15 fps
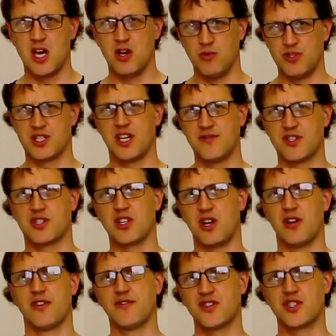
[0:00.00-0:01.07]
which gives us a
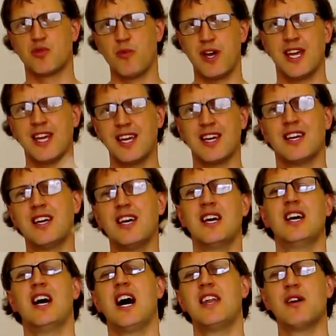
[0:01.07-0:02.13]
lot of swing,
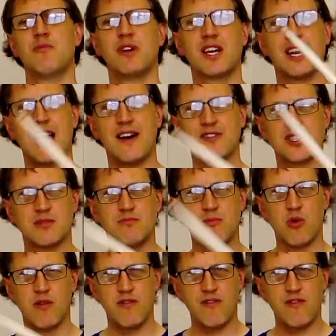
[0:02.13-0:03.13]
and then we can have some more